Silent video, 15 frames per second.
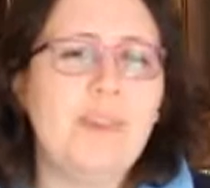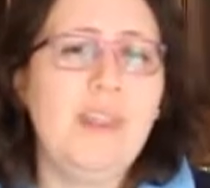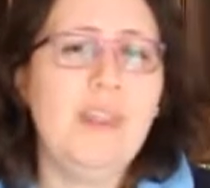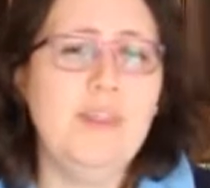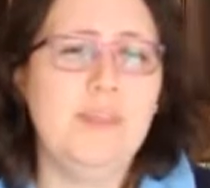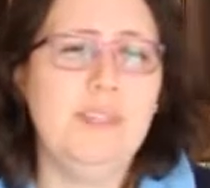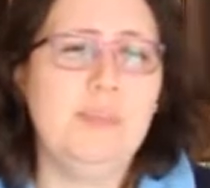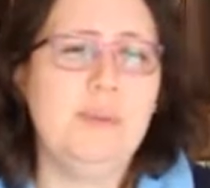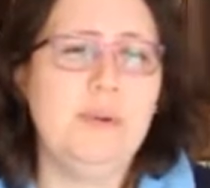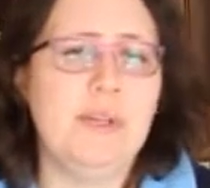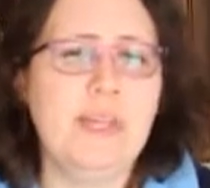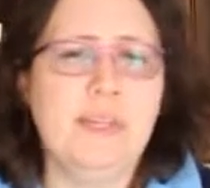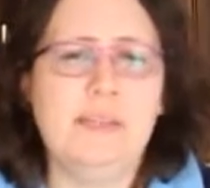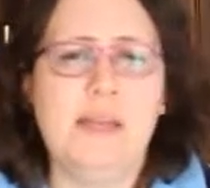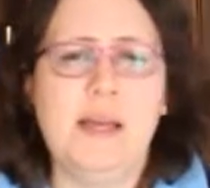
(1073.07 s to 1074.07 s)
This book
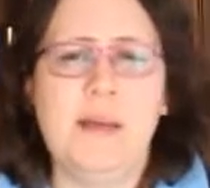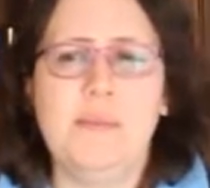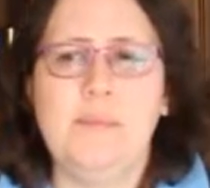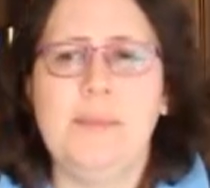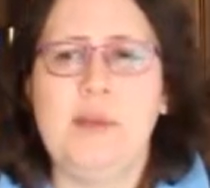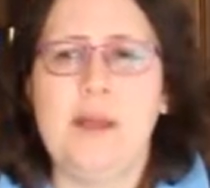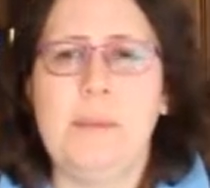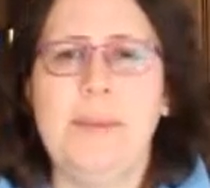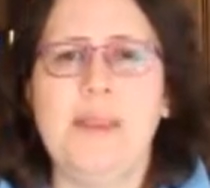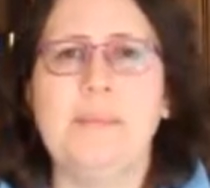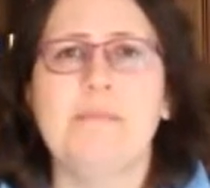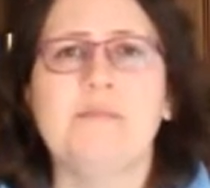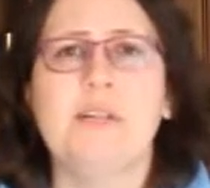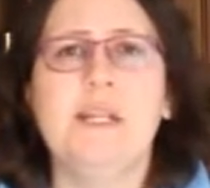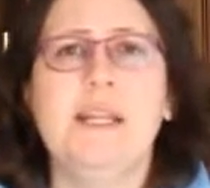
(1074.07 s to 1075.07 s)
is a big
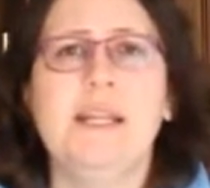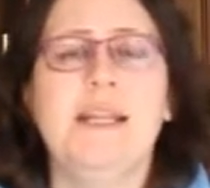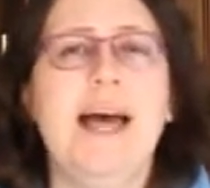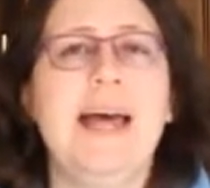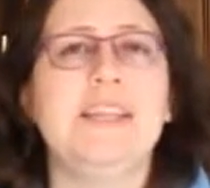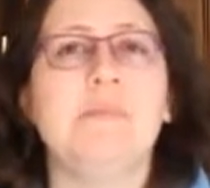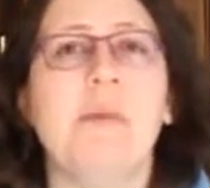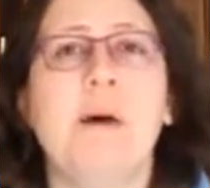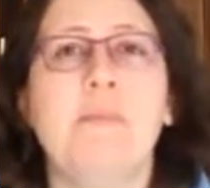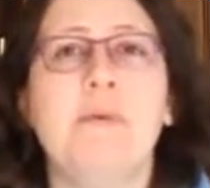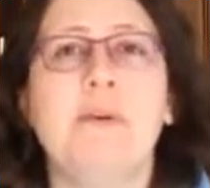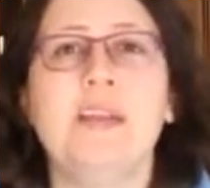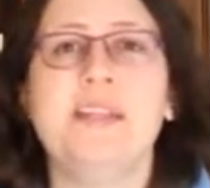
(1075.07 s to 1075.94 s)
landmark book.